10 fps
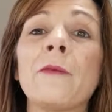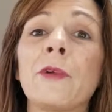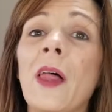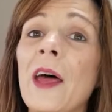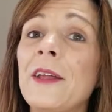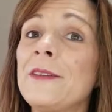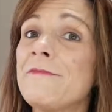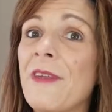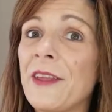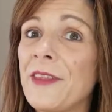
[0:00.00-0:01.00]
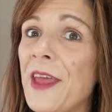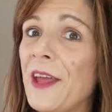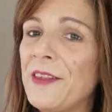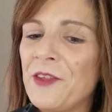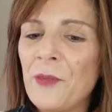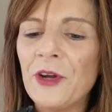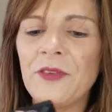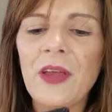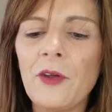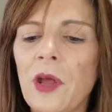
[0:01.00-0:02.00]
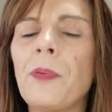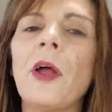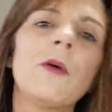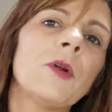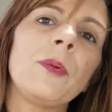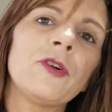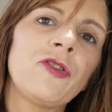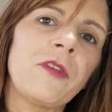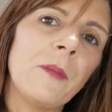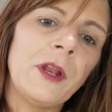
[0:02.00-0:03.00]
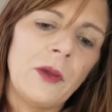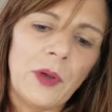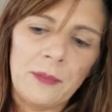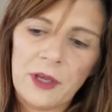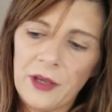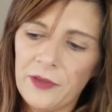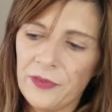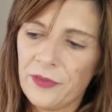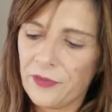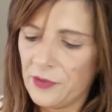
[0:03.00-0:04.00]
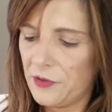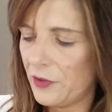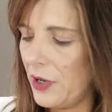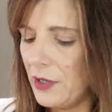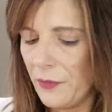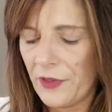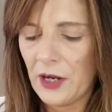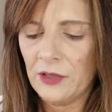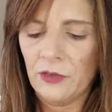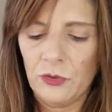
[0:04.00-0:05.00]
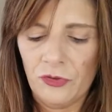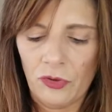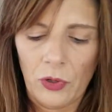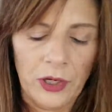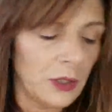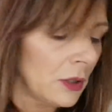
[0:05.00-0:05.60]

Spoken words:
glad that they had these marked down. I probably would have purchased them anyway because these are items that I do enjoy.